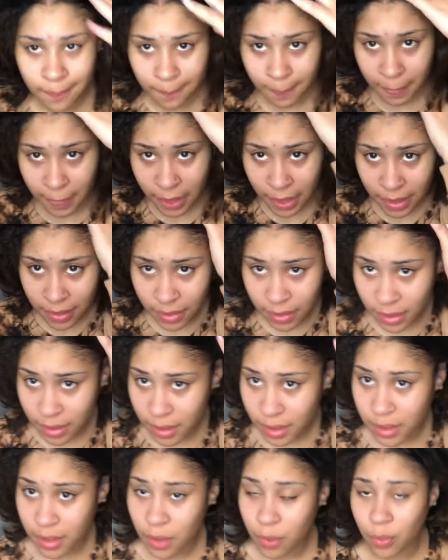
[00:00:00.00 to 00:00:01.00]
And
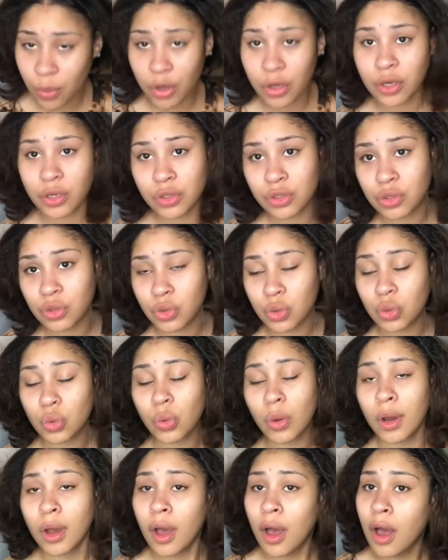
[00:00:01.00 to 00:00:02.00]
then we're gonna
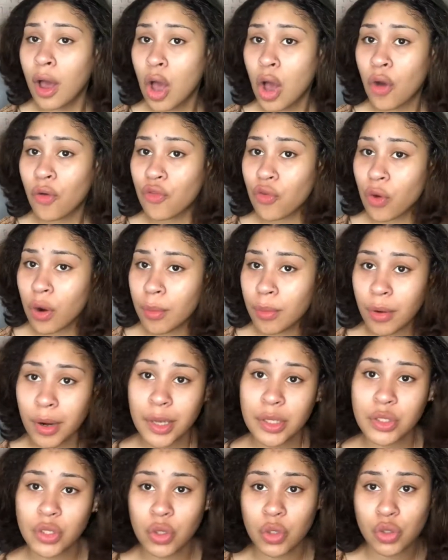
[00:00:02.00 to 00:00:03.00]
do 4
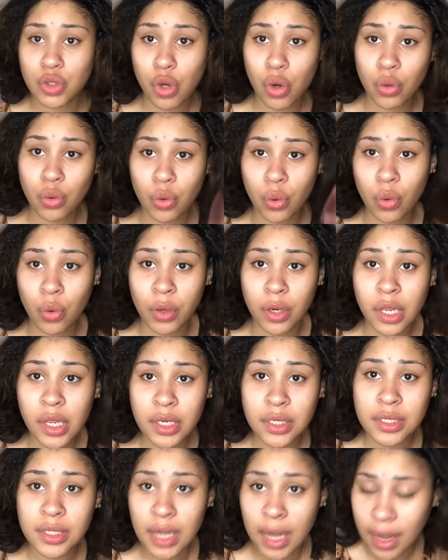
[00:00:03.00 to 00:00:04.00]
braids total on each
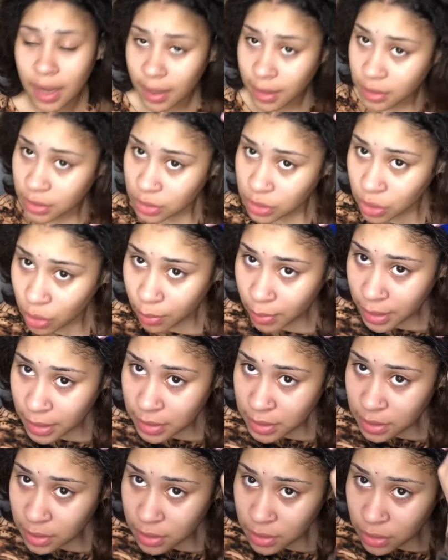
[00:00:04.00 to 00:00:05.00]
side. So
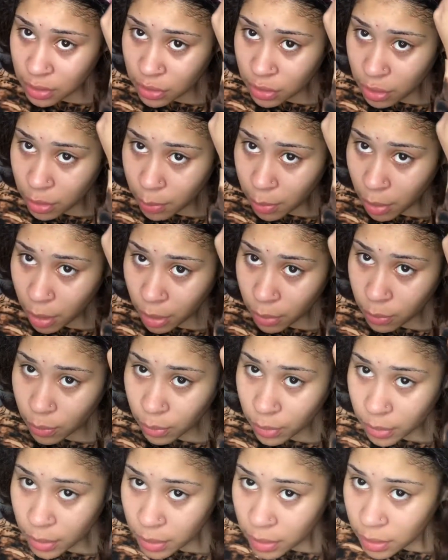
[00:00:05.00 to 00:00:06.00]
basically you're gonna part
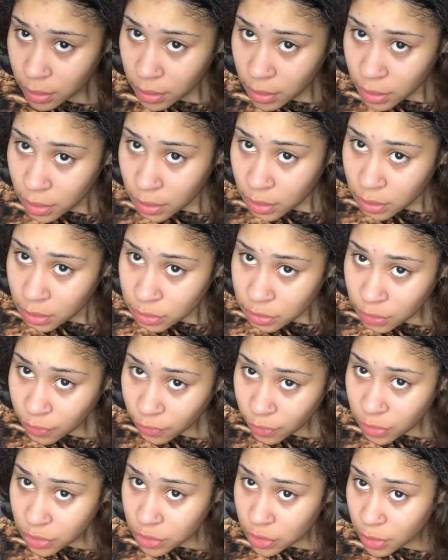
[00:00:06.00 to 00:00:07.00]
one. So
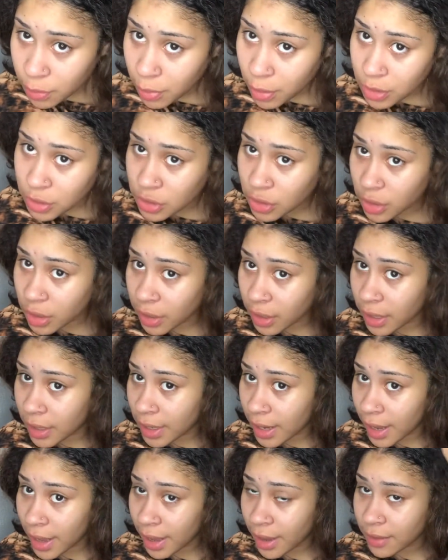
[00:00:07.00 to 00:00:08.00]
first you're gonna part your hair in
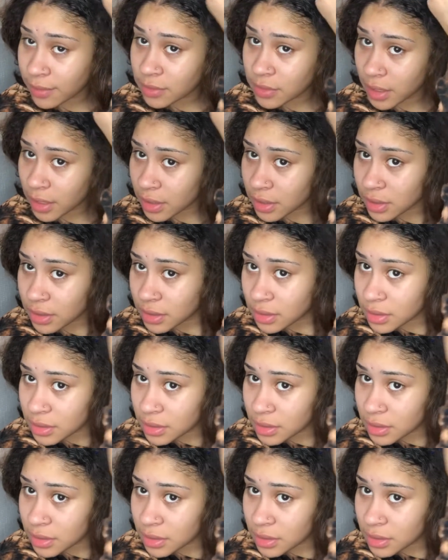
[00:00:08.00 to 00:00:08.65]
halves like this.